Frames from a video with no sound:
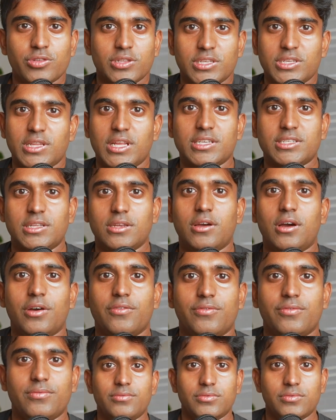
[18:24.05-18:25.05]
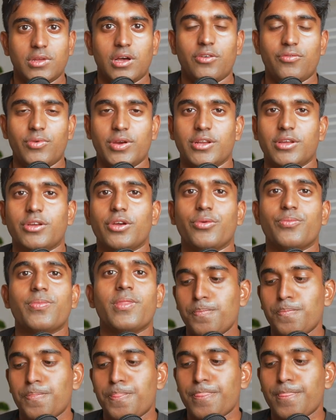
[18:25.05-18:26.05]
There's less than halfway to go.
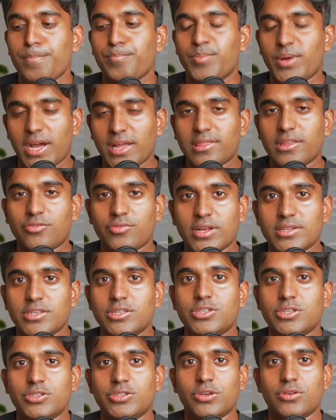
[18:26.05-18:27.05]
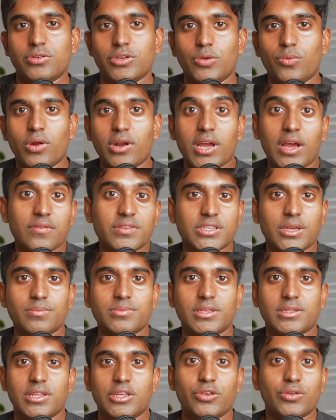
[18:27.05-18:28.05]
But at the transition zone, you want to have
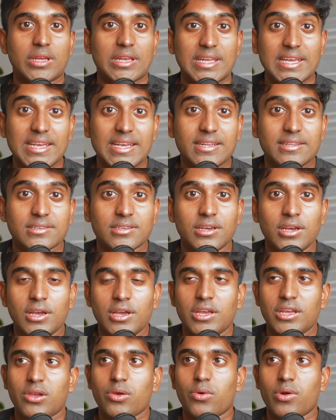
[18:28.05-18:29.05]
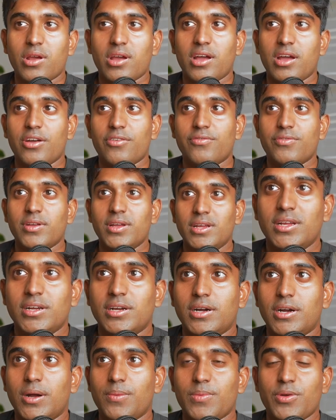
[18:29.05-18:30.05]
something that you can eat. You want to have
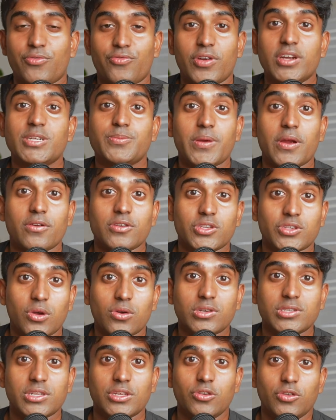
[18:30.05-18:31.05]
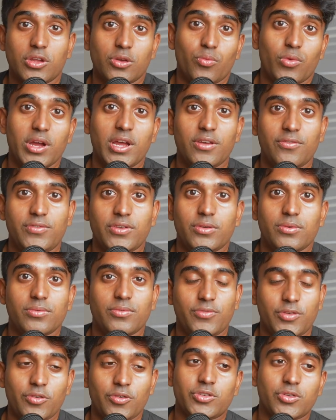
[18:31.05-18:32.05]
a fresh pair of socks that you can wear
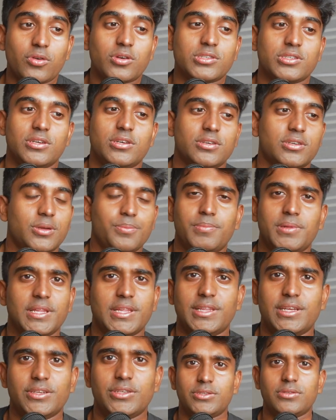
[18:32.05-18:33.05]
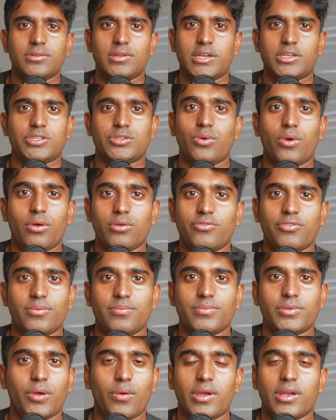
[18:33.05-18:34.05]
if your socks are completely like soiled from
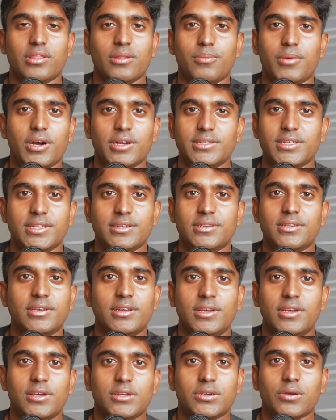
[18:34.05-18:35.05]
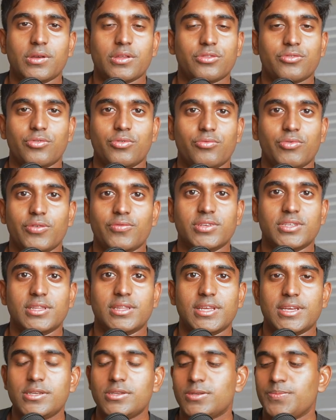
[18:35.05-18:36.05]
going in the mud and going through rivers and
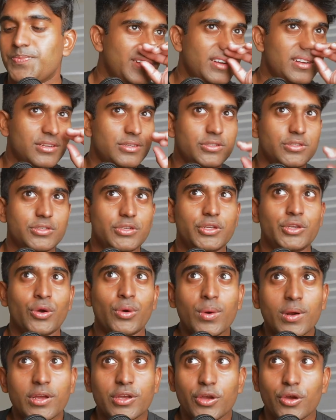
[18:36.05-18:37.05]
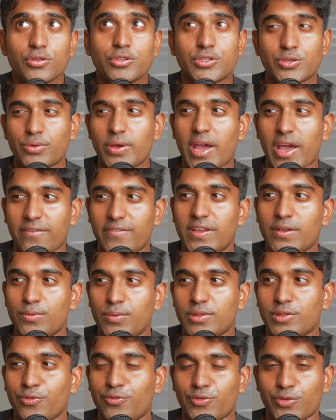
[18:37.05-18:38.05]
things. You don't want to go too heavy
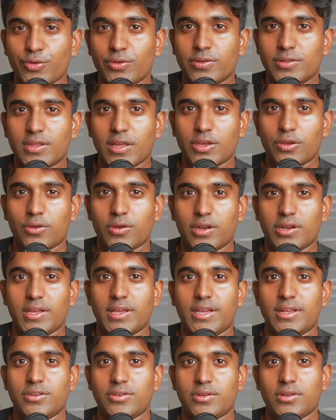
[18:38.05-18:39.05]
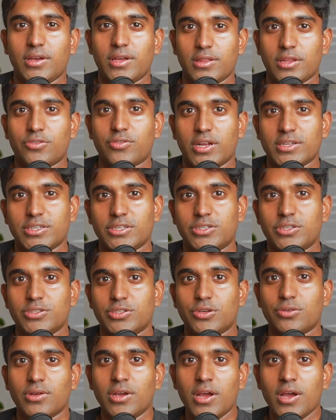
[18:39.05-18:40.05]
with the food that you're going to eat in the transition
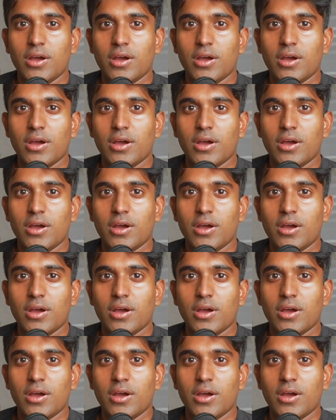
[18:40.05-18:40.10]
zone.